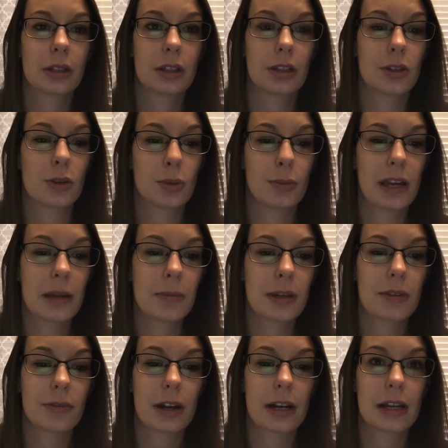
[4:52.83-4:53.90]
you may
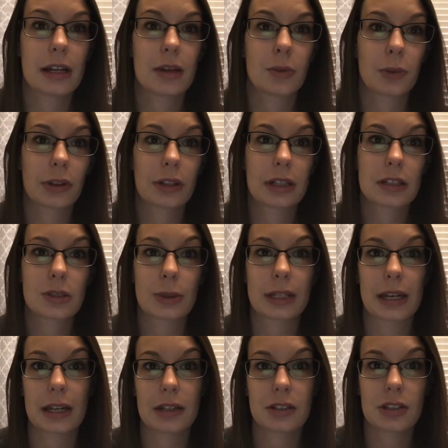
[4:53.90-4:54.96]
be ready and willing to
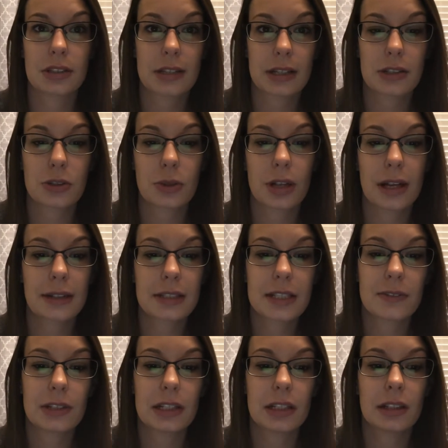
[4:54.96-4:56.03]
engage in sexual
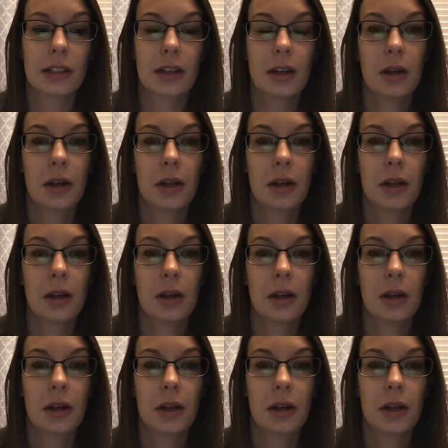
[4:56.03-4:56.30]
activity,